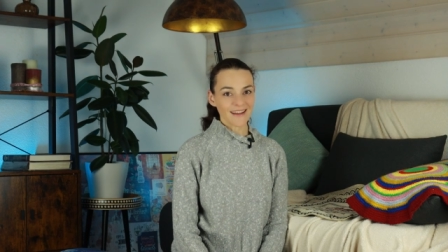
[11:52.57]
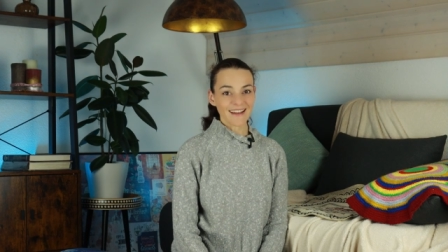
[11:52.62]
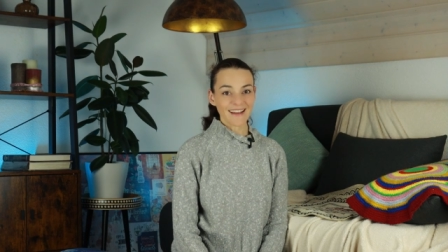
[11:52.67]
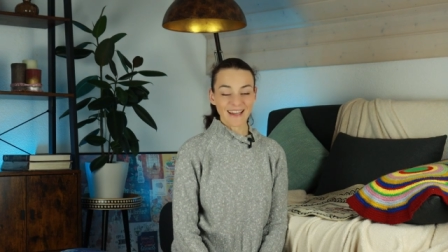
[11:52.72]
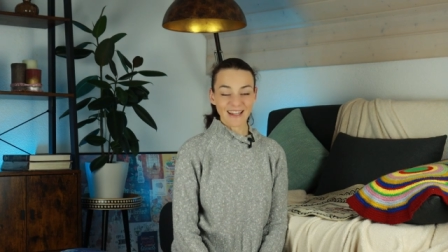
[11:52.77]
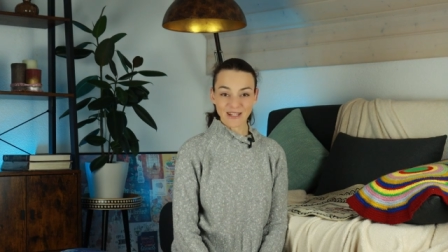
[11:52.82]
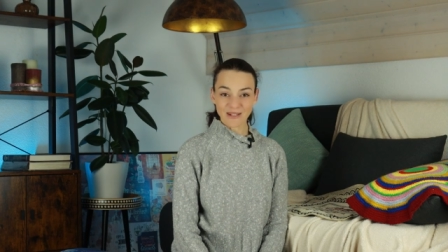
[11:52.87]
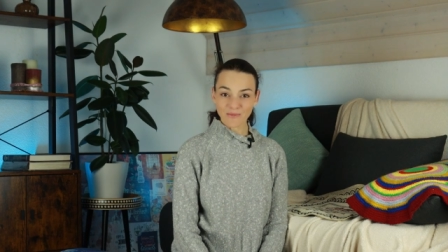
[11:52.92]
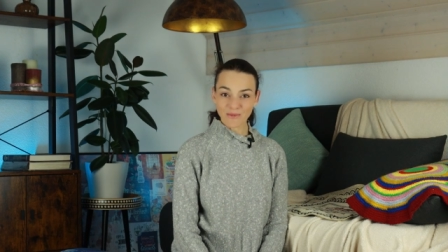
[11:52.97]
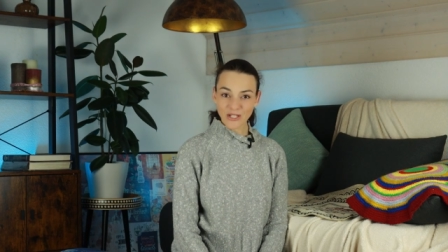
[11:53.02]

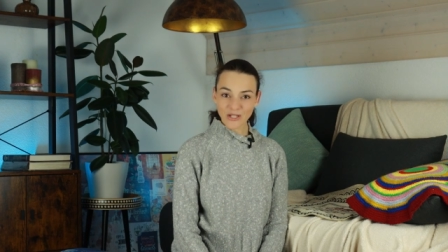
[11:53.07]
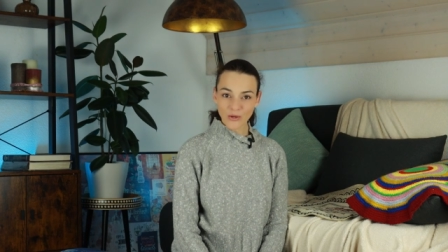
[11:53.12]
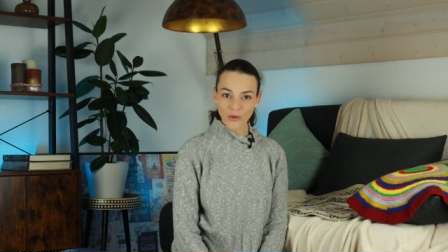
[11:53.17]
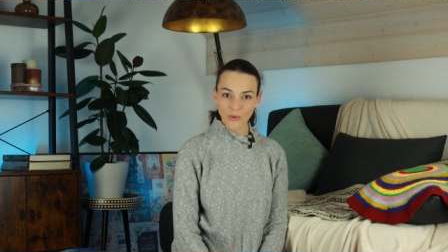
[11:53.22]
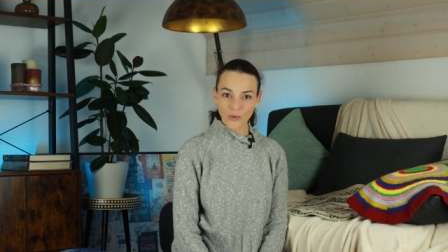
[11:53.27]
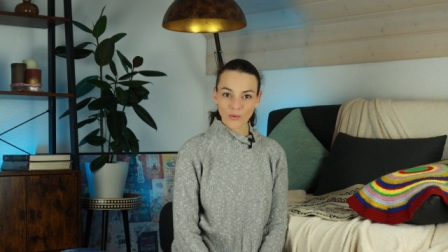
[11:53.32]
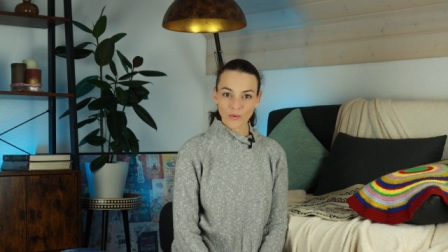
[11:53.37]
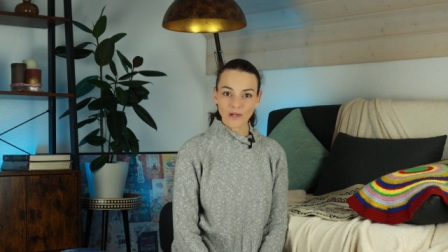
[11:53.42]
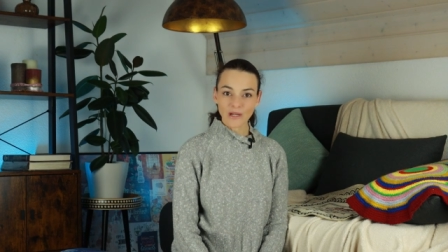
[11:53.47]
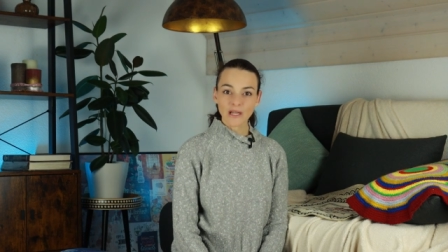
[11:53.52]
Let me
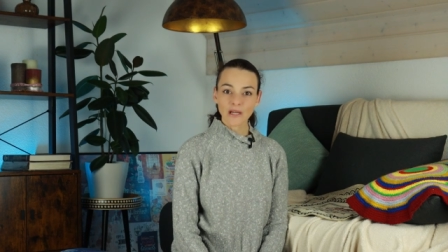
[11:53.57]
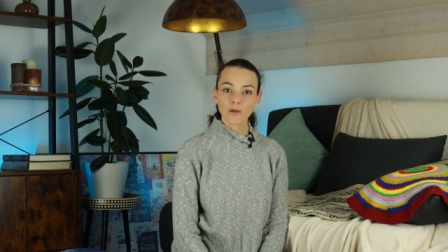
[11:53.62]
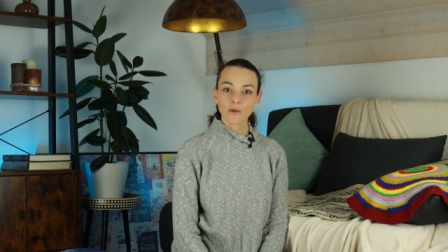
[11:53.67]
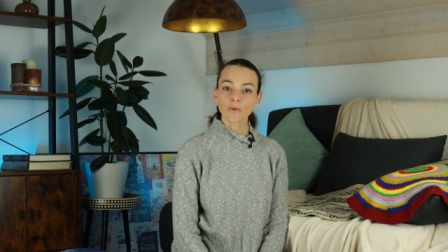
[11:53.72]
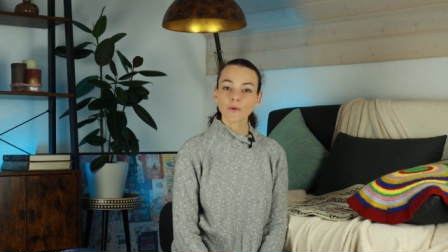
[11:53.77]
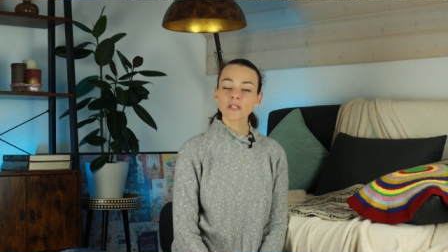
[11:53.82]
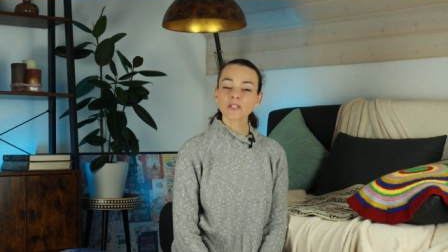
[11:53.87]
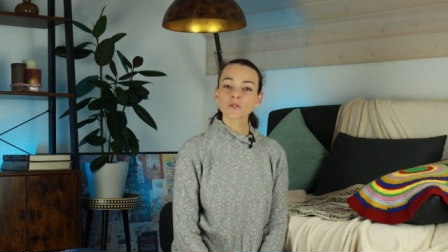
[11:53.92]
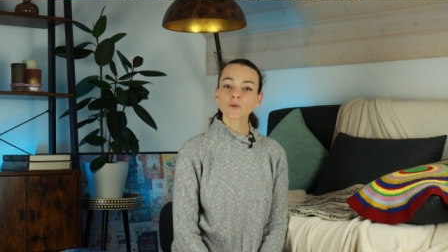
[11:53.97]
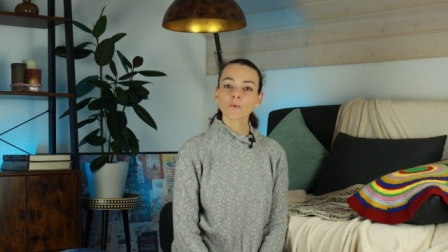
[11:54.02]
know
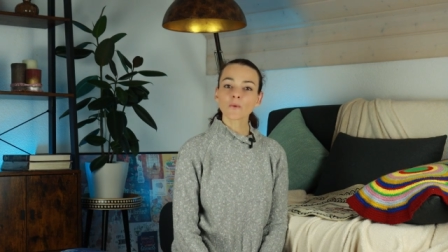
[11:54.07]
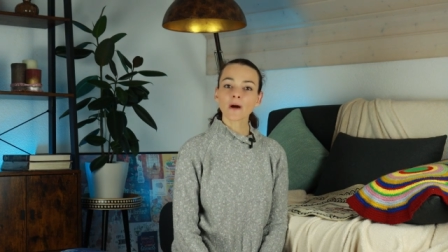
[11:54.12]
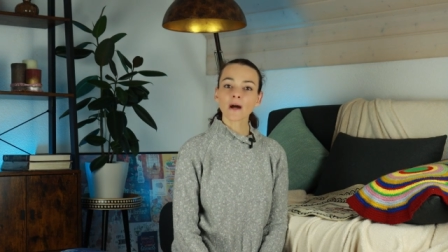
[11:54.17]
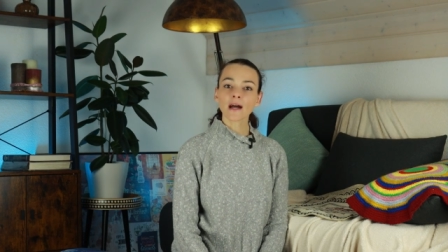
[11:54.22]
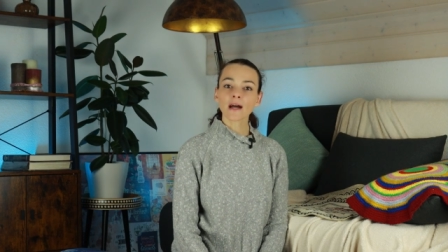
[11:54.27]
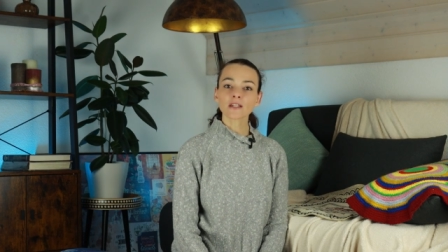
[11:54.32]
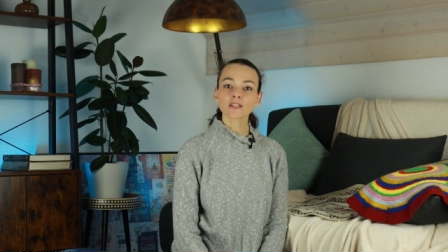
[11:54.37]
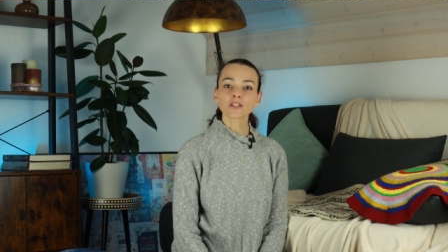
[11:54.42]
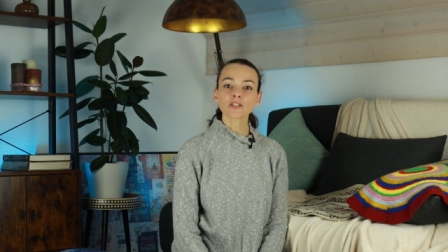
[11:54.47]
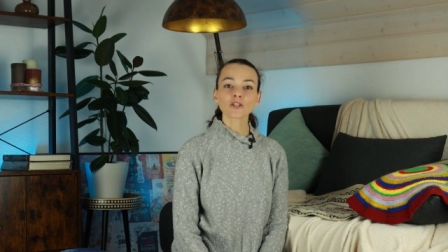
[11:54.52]
which
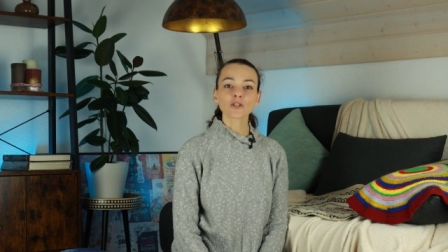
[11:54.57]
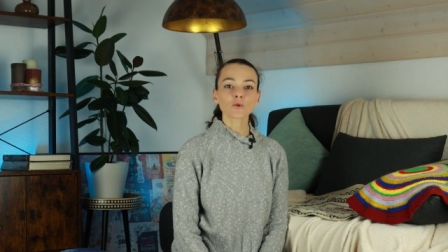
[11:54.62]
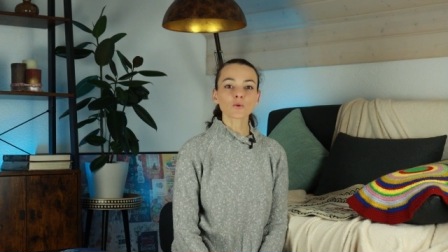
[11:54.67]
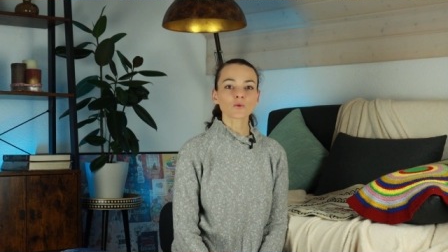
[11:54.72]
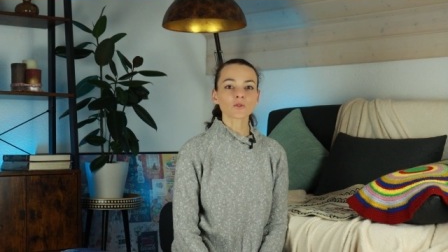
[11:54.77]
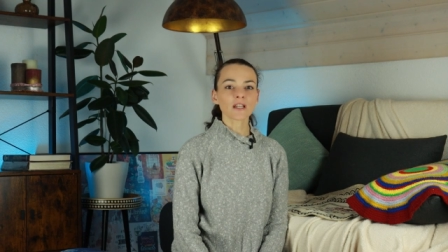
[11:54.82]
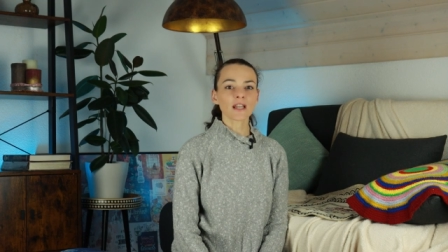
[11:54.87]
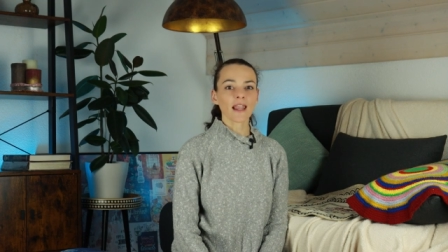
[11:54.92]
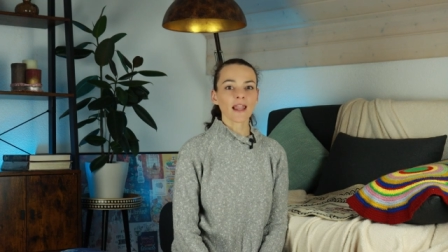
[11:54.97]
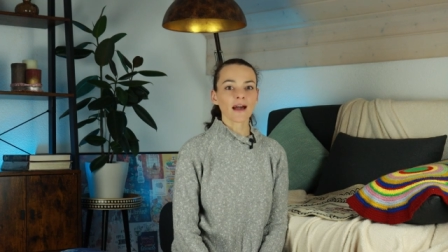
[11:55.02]
one
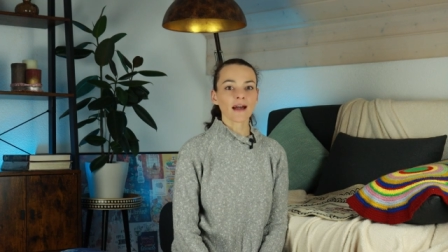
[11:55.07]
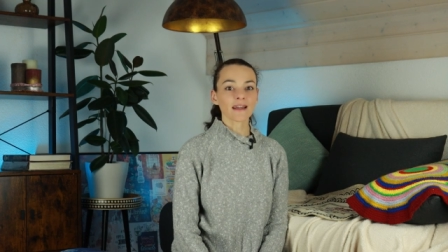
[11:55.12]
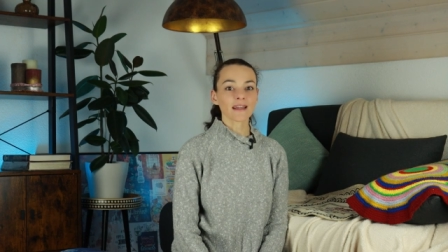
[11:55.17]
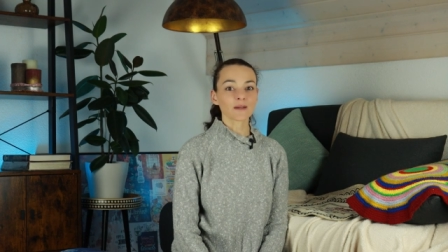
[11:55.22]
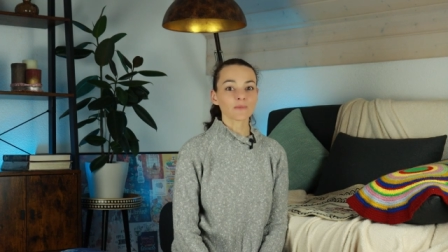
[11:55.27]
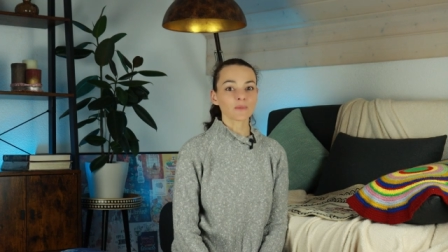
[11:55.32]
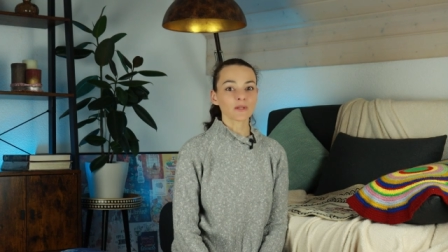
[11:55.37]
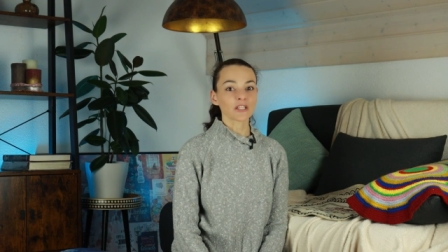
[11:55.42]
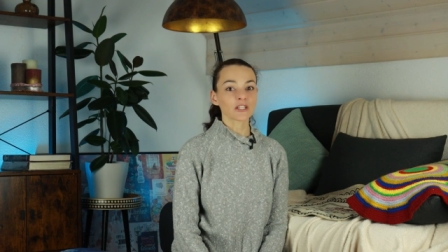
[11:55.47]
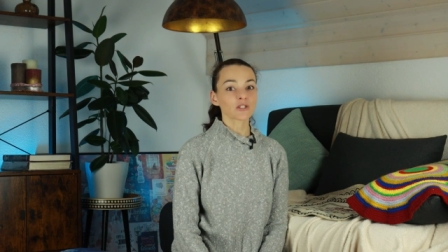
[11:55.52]
you'd
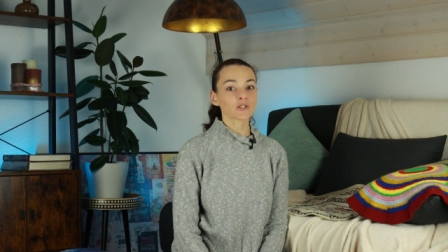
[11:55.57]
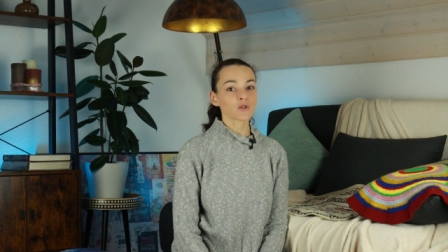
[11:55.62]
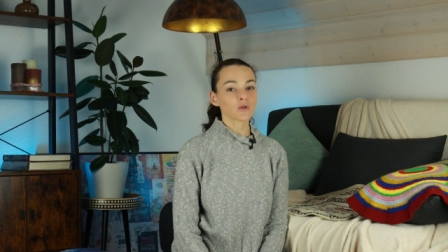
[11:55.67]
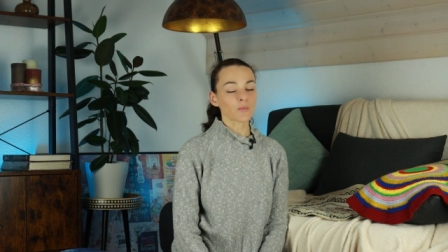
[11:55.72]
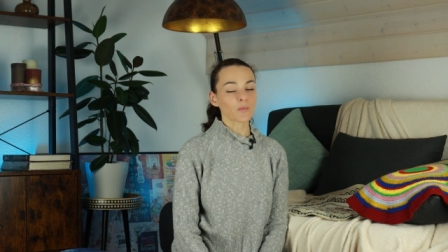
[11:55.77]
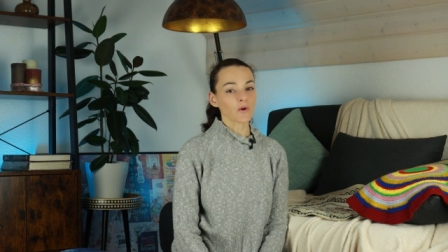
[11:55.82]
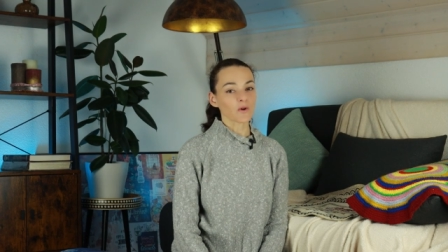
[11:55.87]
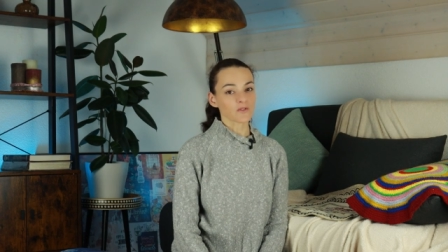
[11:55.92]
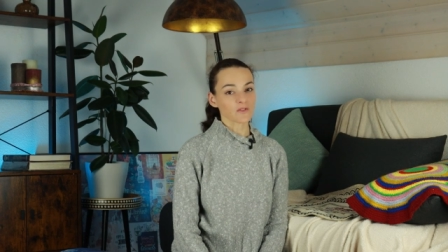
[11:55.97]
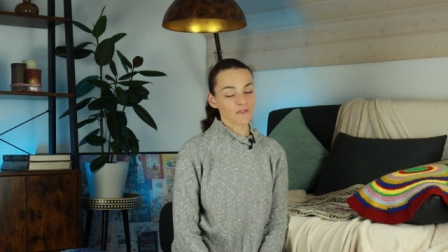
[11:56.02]
like me to
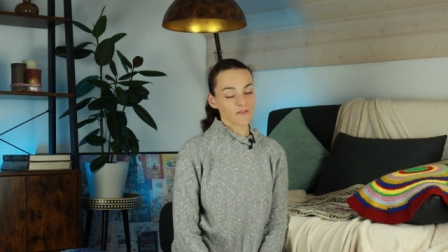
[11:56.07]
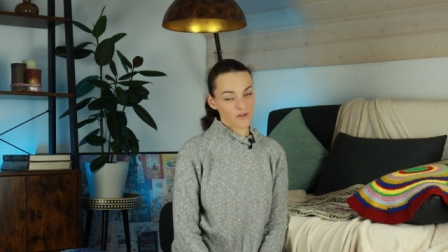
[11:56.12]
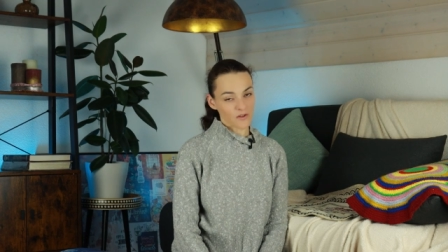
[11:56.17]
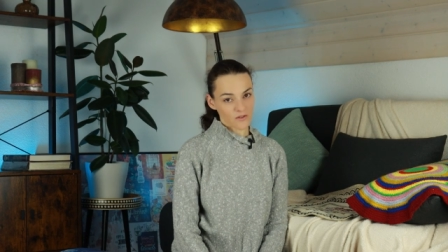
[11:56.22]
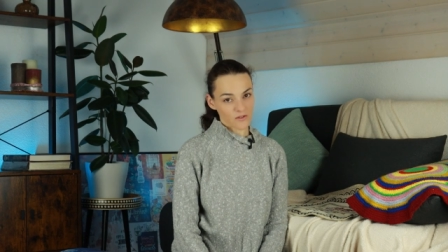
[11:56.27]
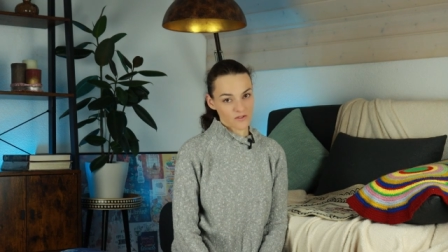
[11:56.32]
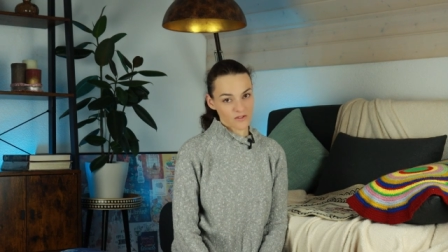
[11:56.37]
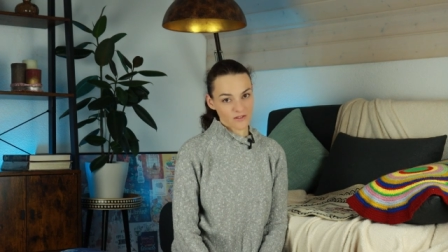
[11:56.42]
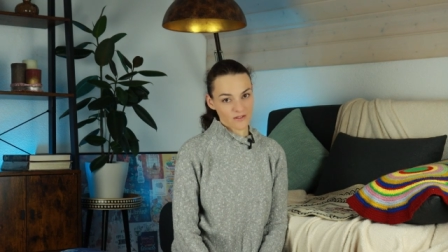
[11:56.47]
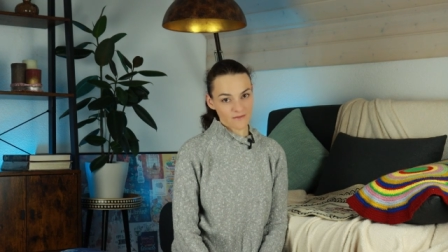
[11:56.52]
post
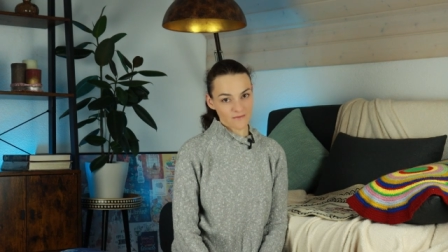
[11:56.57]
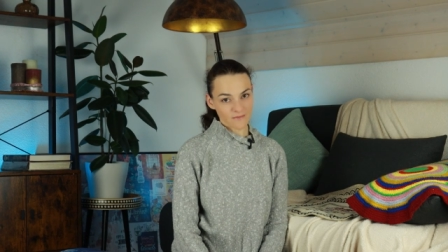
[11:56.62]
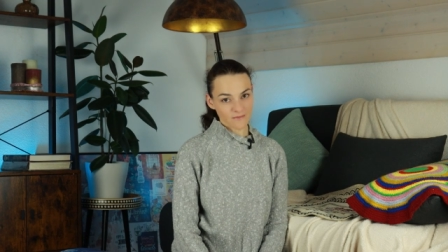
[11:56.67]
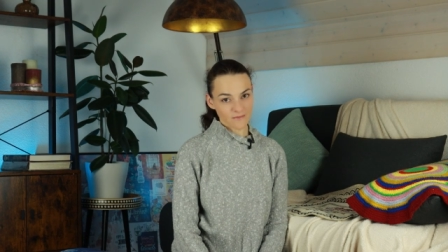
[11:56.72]
first.